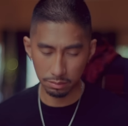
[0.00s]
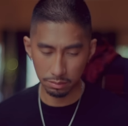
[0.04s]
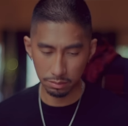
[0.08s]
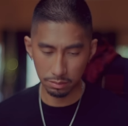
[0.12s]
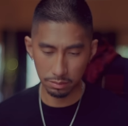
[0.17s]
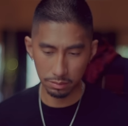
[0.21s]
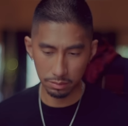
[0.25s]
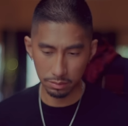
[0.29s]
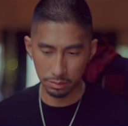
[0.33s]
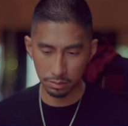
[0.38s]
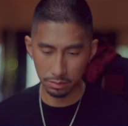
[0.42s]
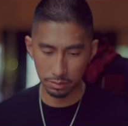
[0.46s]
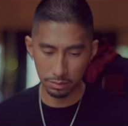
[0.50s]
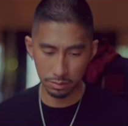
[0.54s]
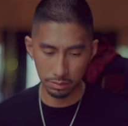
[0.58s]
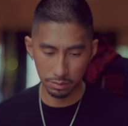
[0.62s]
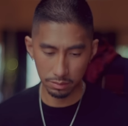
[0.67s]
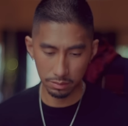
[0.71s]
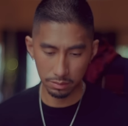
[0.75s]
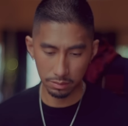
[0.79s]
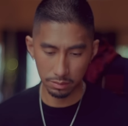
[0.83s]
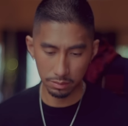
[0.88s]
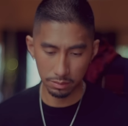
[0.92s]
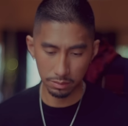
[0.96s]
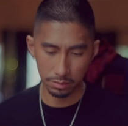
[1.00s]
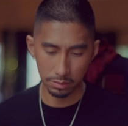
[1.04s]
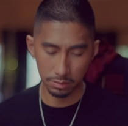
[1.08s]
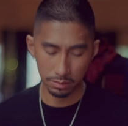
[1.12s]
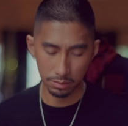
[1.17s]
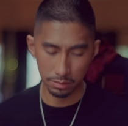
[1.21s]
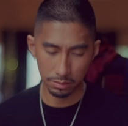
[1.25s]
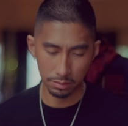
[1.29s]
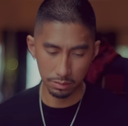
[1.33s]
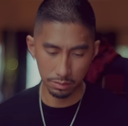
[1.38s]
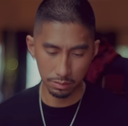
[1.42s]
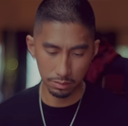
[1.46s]

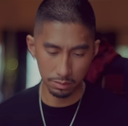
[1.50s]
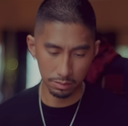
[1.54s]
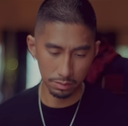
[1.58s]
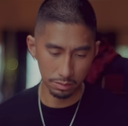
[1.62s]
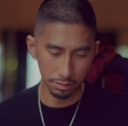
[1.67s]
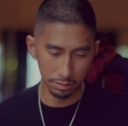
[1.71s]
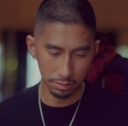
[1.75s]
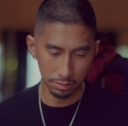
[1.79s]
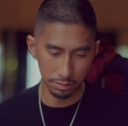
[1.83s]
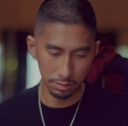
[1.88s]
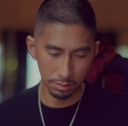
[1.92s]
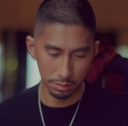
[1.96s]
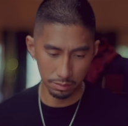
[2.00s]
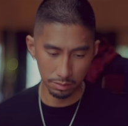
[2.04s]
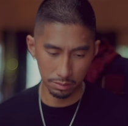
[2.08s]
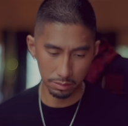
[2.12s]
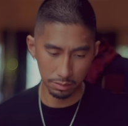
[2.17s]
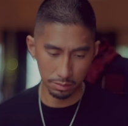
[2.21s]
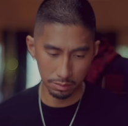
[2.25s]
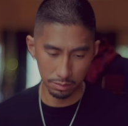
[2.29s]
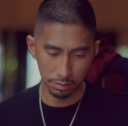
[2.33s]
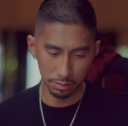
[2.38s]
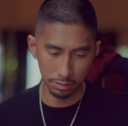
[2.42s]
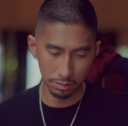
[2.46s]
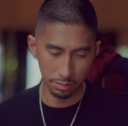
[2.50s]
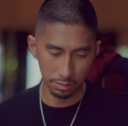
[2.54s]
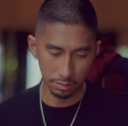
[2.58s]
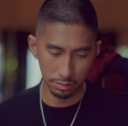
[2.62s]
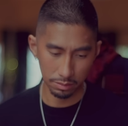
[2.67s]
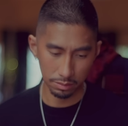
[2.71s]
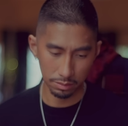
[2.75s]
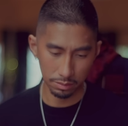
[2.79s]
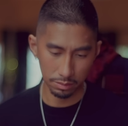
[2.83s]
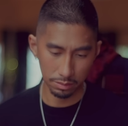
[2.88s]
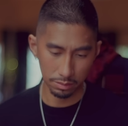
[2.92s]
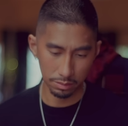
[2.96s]

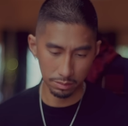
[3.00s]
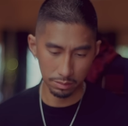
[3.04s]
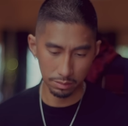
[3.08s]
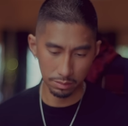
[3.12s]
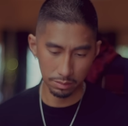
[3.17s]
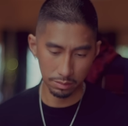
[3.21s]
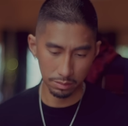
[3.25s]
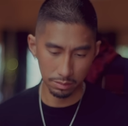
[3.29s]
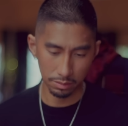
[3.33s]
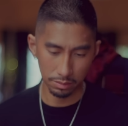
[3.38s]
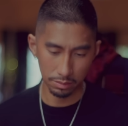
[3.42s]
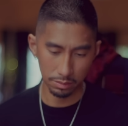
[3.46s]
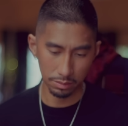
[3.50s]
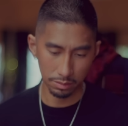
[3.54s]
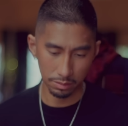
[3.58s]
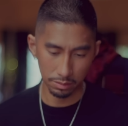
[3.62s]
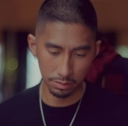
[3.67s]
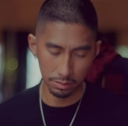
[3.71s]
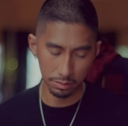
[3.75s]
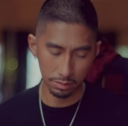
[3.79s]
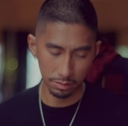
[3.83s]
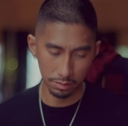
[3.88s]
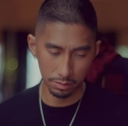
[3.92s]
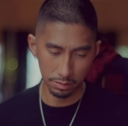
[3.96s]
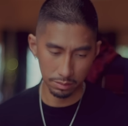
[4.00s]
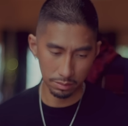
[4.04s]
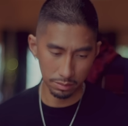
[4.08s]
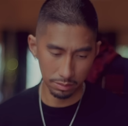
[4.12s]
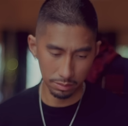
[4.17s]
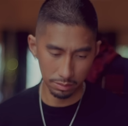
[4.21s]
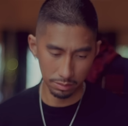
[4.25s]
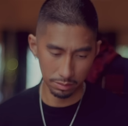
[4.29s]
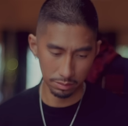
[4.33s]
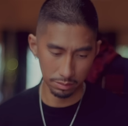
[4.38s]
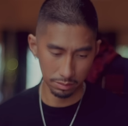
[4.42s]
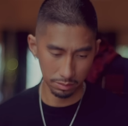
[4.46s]

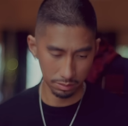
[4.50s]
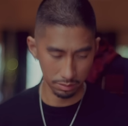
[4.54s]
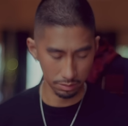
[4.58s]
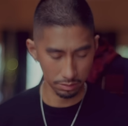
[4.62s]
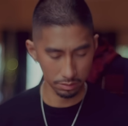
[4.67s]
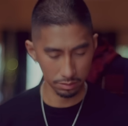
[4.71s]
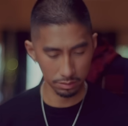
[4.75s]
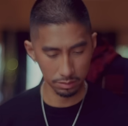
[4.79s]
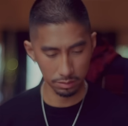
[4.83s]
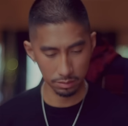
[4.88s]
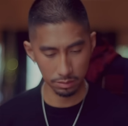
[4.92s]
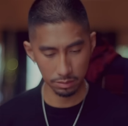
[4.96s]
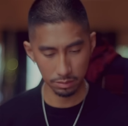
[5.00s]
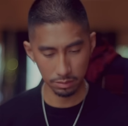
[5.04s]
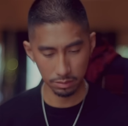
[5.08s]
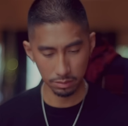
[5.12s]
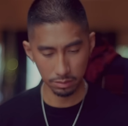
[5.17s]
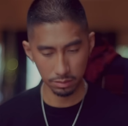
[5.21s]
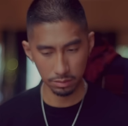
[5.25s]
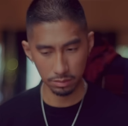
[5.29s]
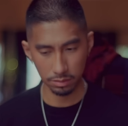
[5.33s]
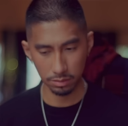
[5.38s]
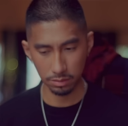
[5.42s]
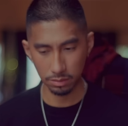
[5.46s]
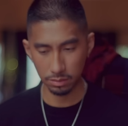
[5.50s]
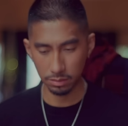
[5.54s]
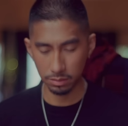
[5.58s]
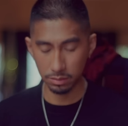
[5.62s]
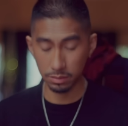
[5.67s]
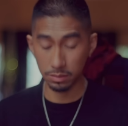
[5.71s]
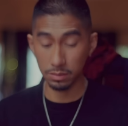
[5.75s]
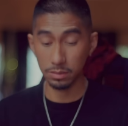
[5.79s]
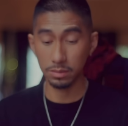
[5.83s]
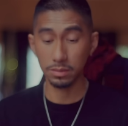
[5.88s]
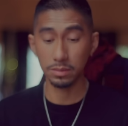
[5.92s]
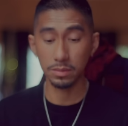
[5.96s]

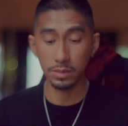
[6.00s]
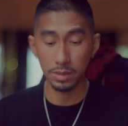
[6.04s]
Nothing is said.